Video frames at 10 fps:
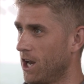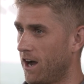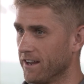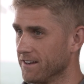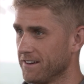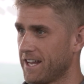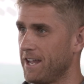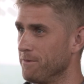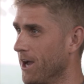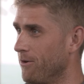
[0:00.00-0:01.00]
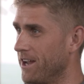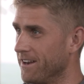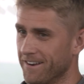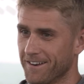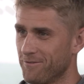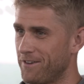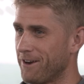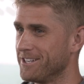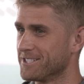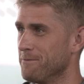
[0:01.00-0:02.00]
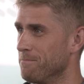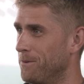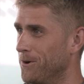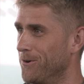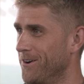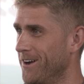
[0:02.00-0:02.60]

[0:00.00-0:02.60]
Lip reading: Like, keep going, very simple.